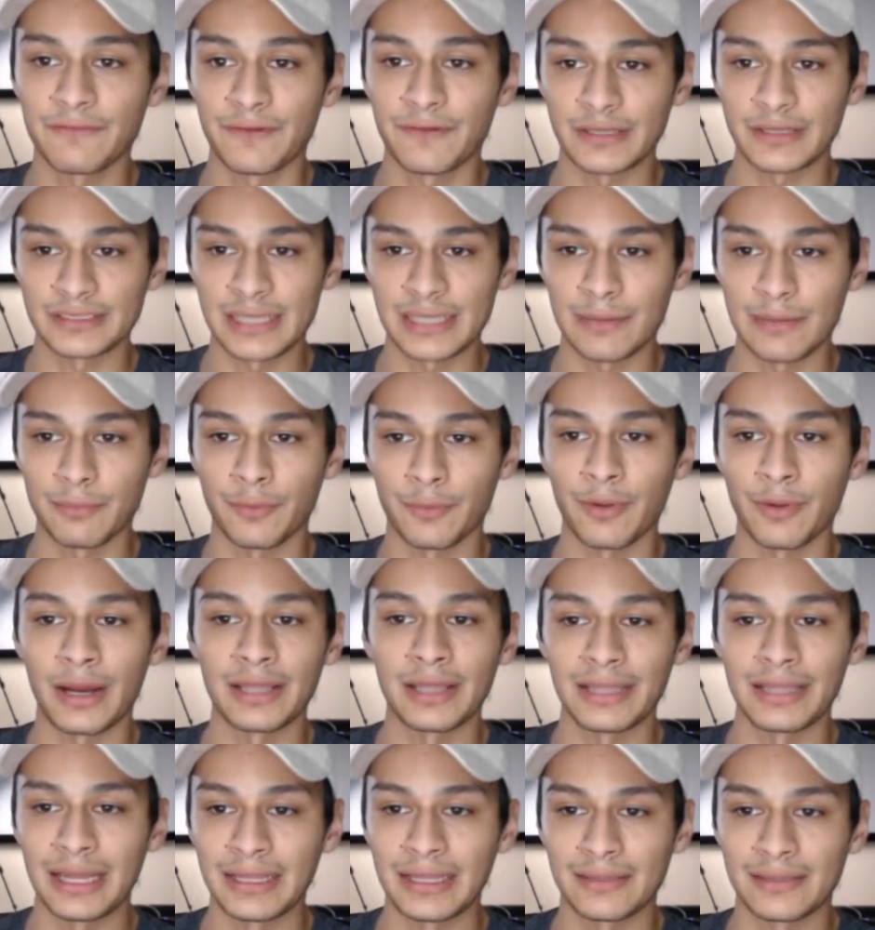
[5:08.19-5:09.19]
For example, I
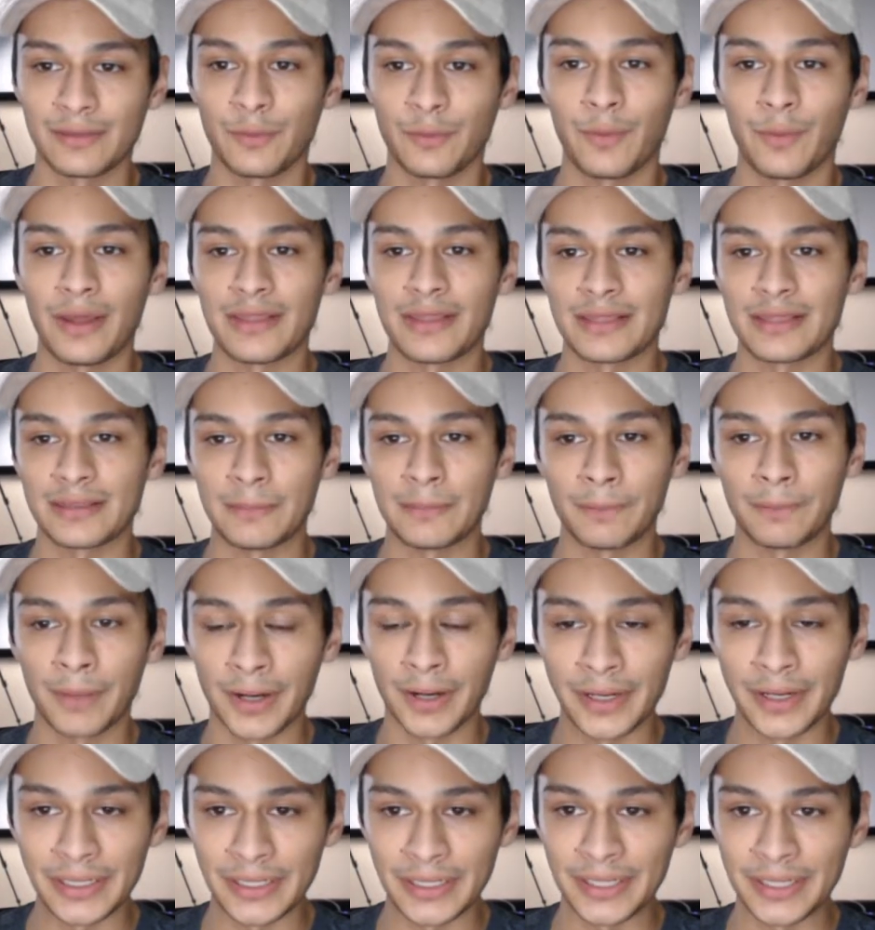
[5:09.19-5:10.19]
like the way that the
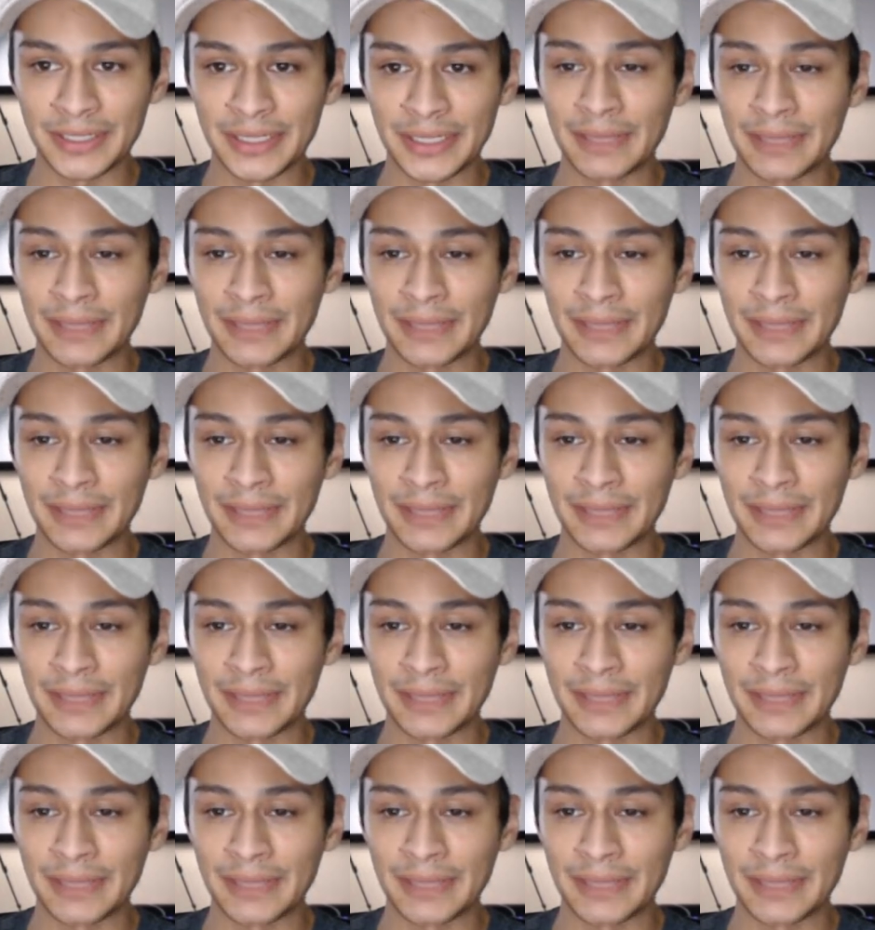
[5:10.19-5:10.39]
pug